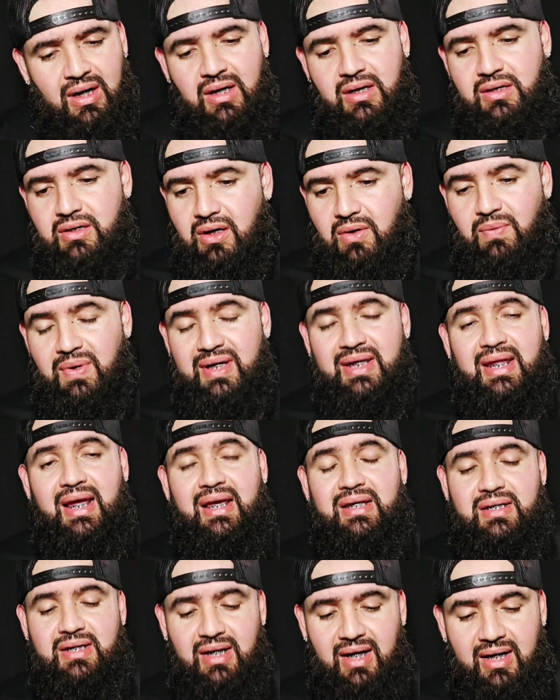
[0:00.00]
So with
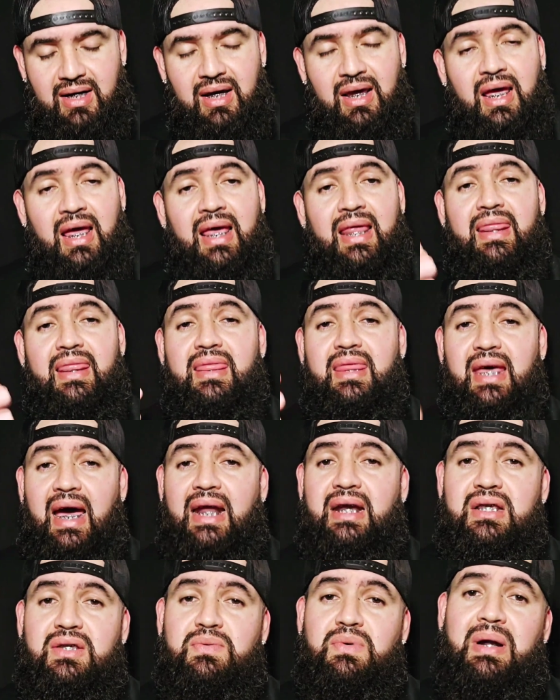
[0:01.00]
that said, that
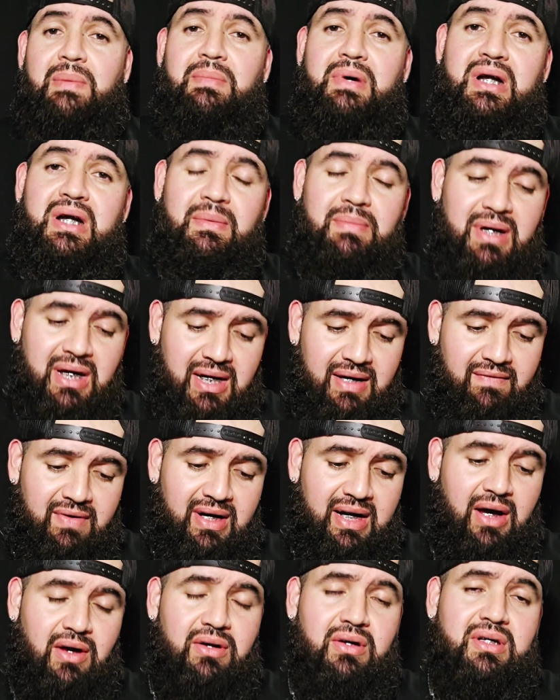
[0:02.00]
is what I'm going to be giving
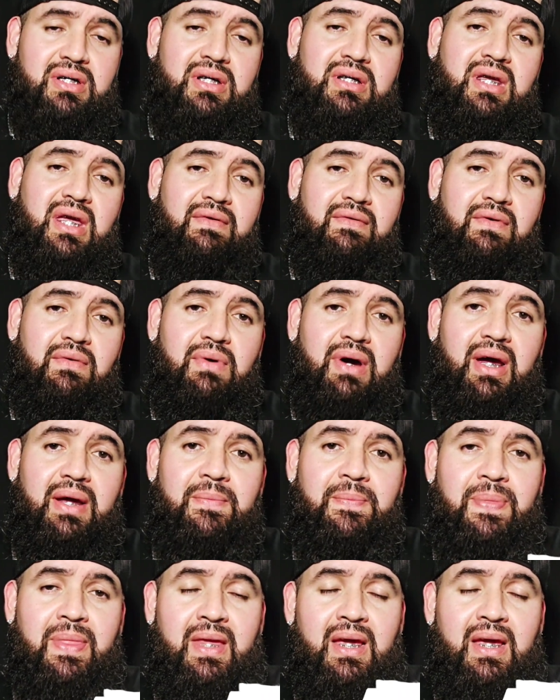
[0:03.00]
out on this giveaway.